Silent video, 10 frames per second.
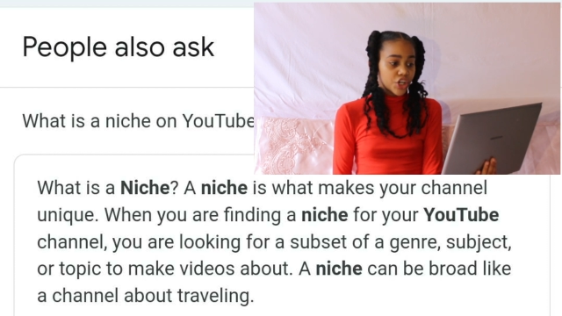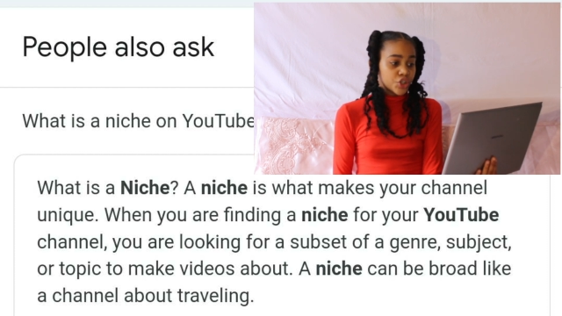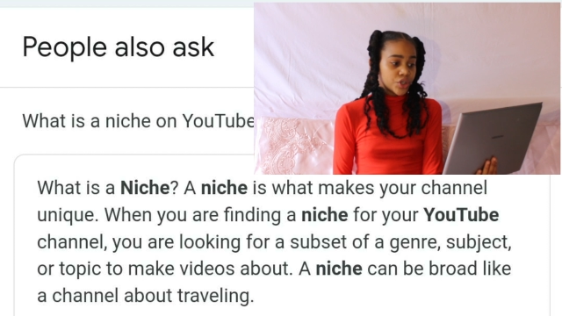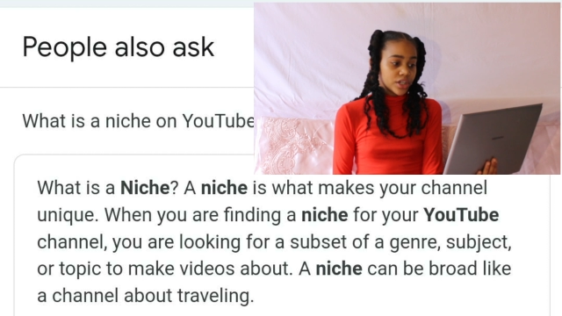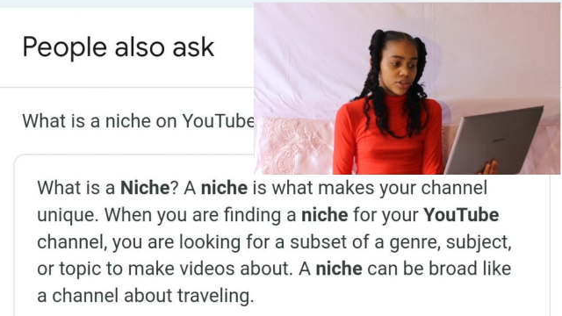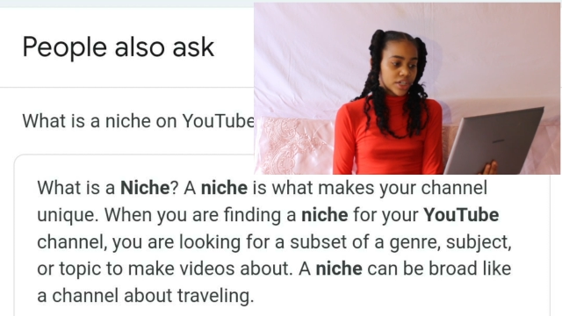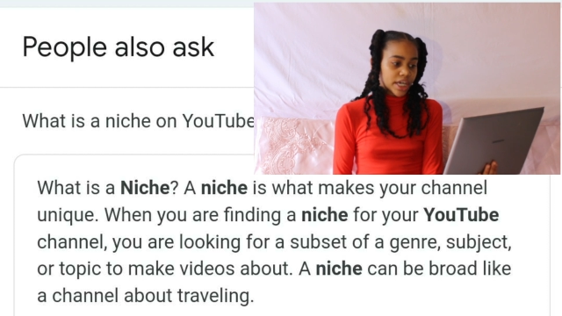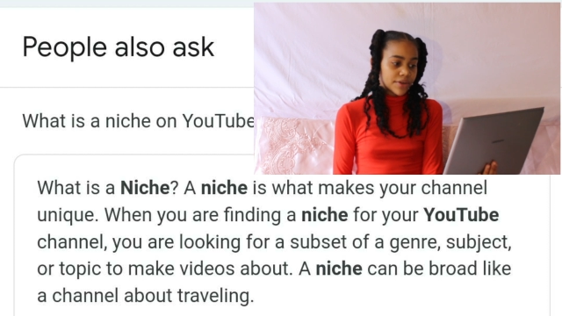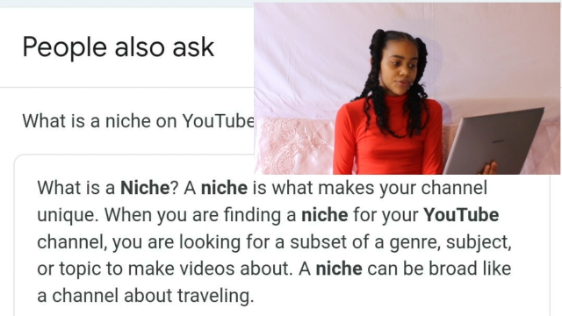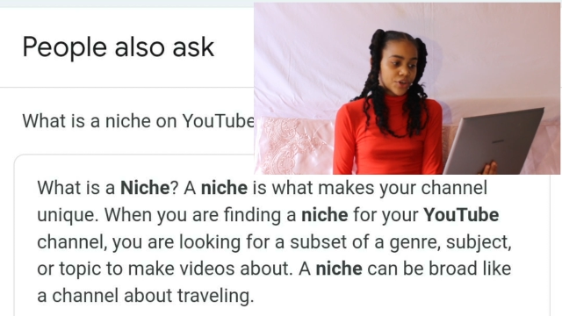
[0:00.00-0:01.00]
you're
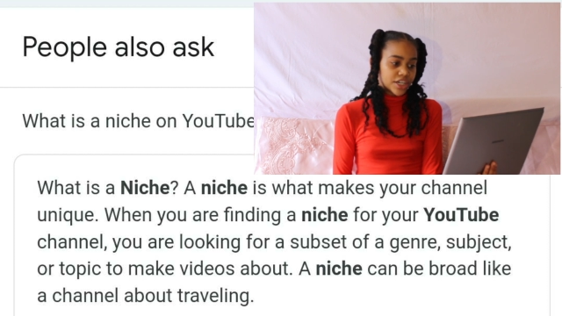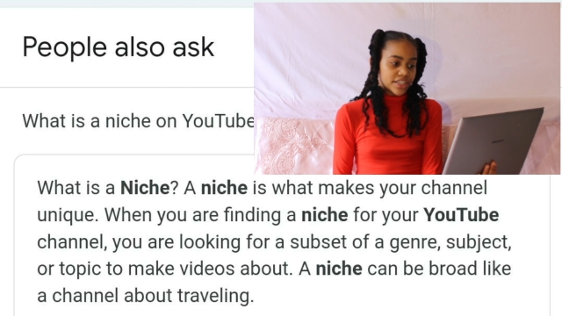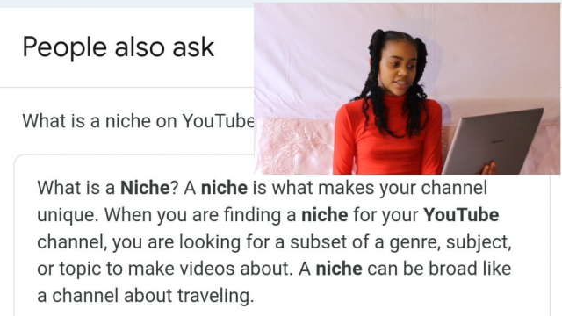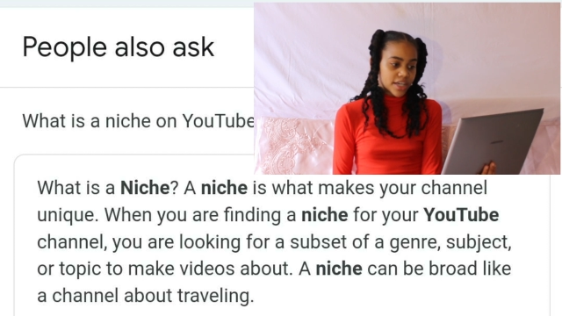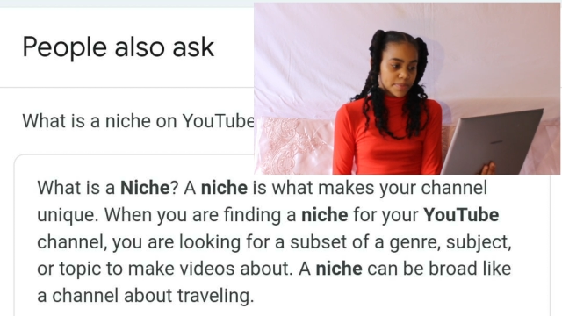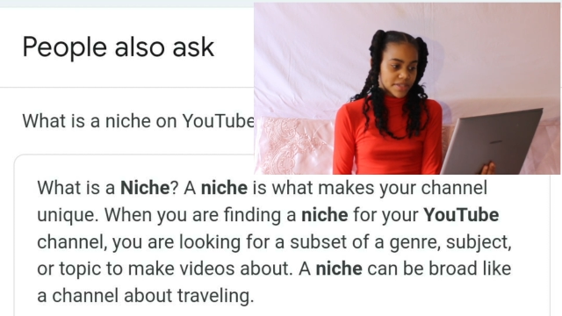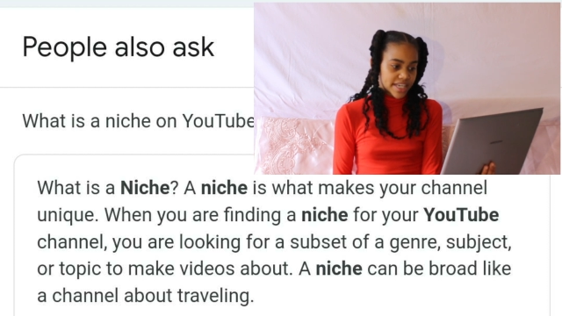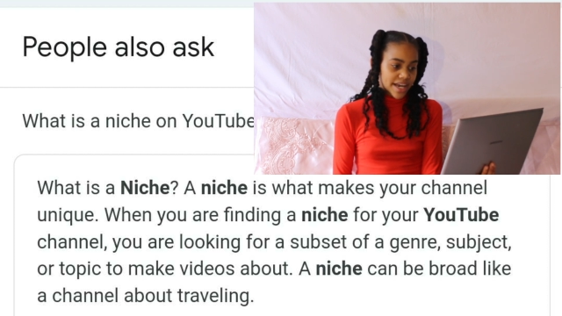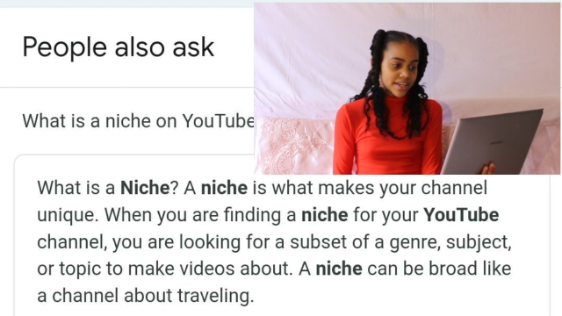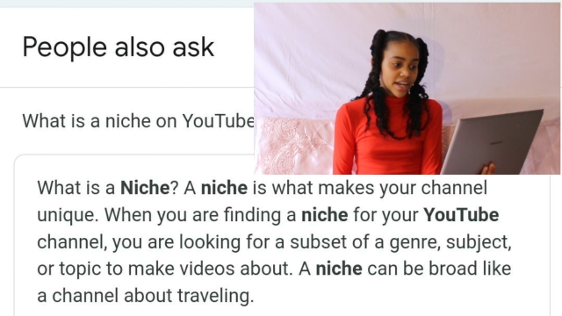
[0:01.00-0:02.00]
looking for a
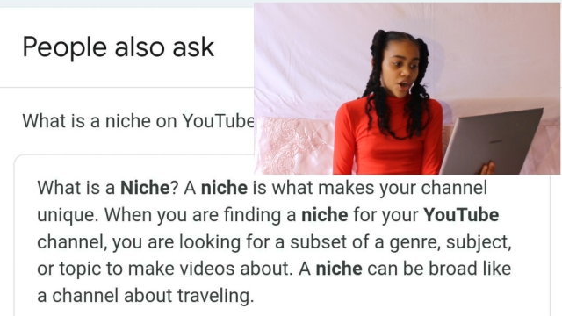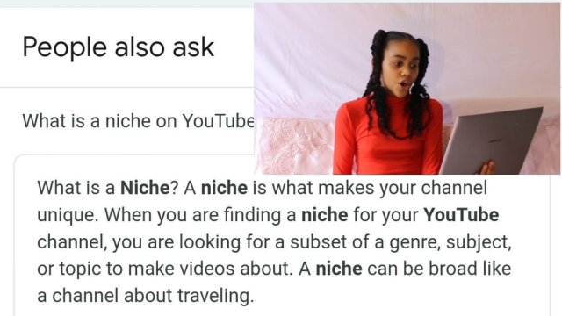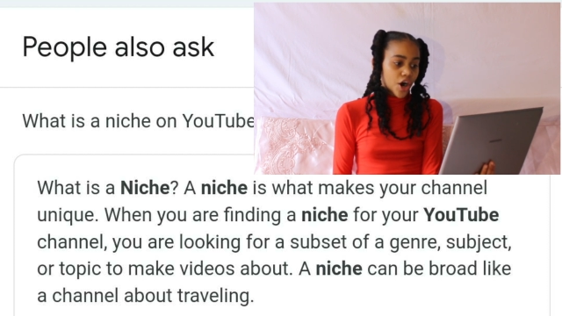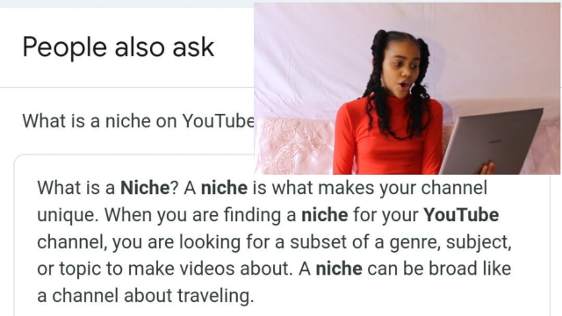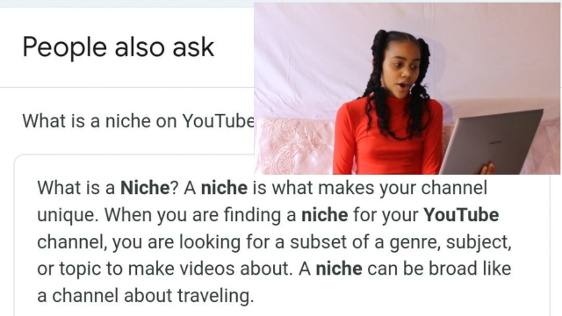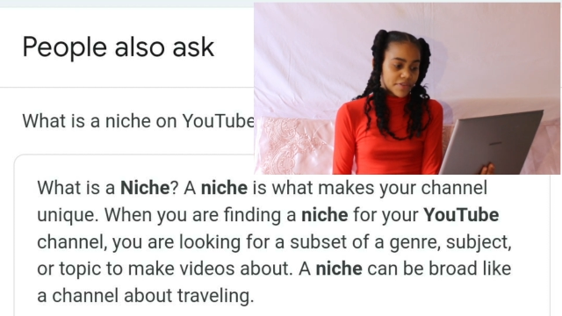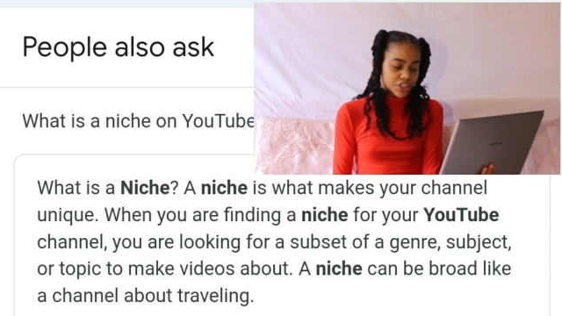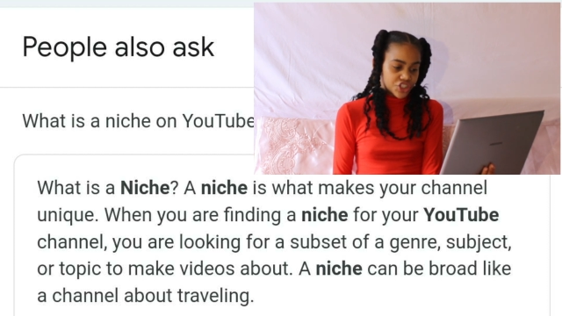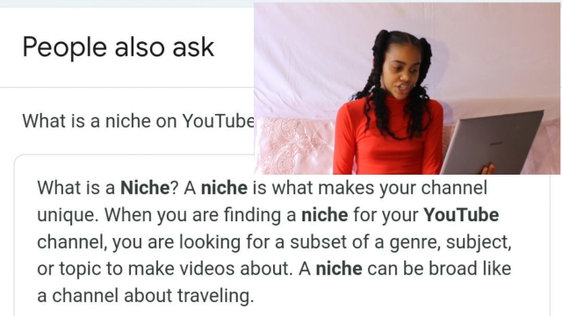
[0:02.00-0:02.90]
subset of a